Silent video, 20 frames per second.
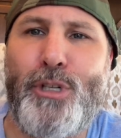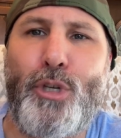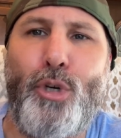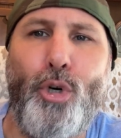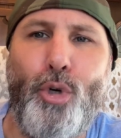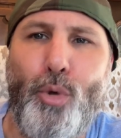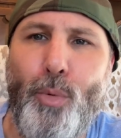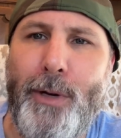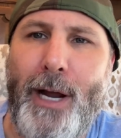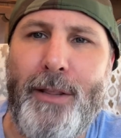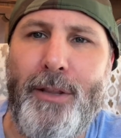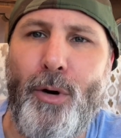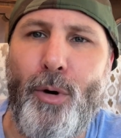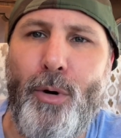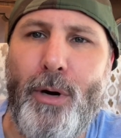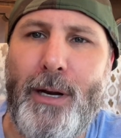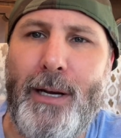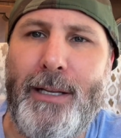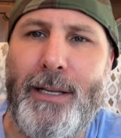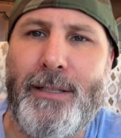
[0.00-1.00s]
cool with other
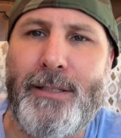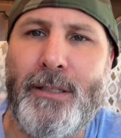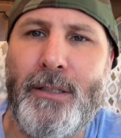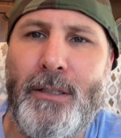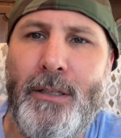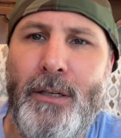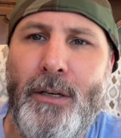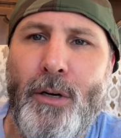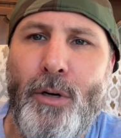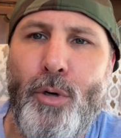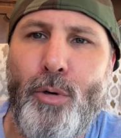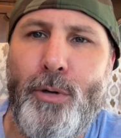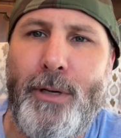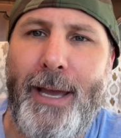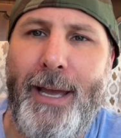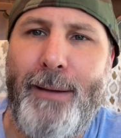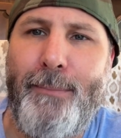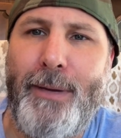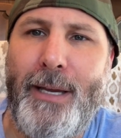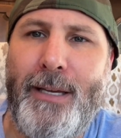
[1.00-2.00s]
orderlies who
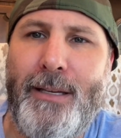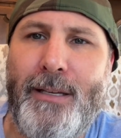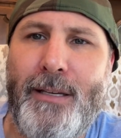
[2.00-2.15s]
came in.